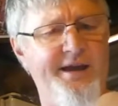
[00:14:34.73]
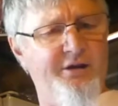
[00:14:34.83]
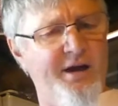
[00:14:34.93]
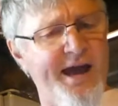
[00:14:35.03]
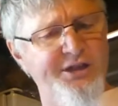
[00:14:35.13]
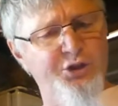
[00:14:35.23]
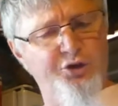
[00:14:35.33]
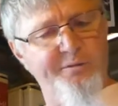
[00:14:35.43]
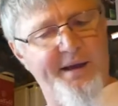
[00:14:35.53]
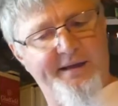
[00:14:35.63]
and I asked
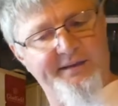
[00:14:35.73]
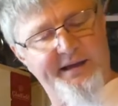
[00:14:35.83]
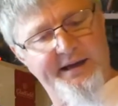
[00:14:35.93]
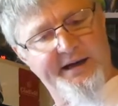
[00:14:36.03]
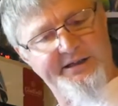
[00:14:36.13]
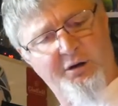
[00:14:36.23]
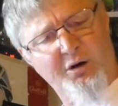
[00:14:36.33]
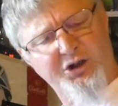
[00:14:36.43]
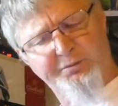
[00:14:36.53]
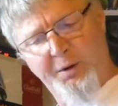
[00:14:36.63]
her about I said,
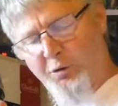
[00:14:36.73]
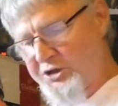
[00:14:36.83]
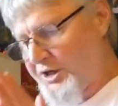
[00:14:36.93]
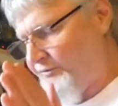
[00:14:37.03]
I've just been watching